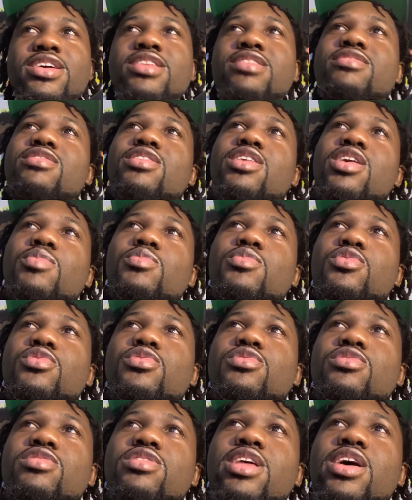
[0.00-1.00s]
it's
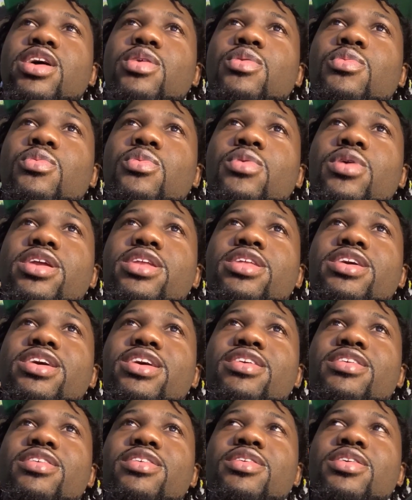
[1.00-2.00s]
almost like 1
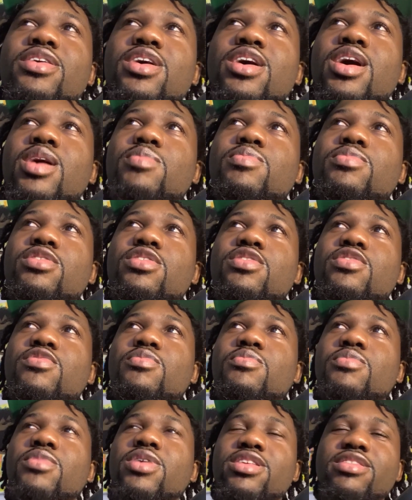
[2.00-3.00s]
year and a couple
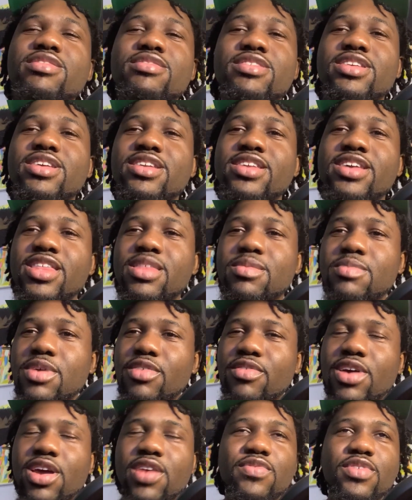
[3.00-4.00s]
of months to the day that my
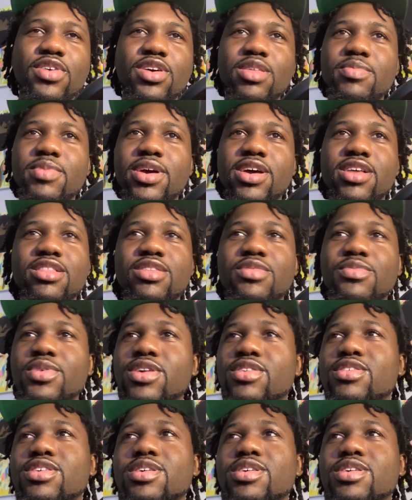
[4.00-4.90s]
grandfather passed away.